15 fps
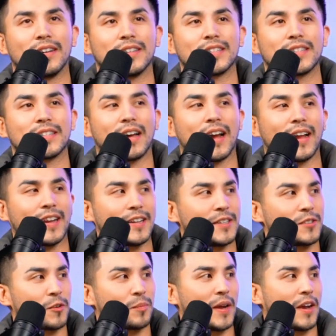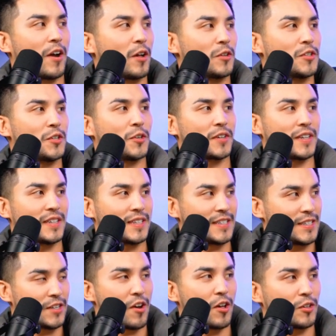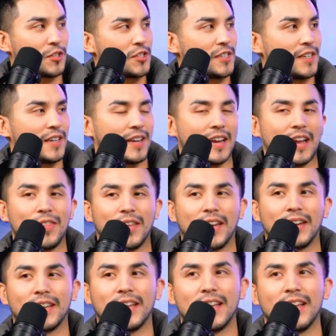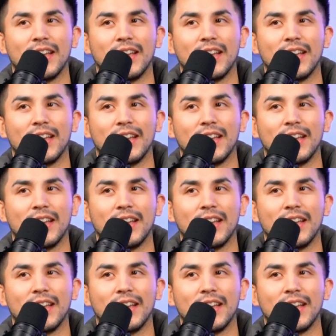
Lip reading: science or biology or kinesiology, and then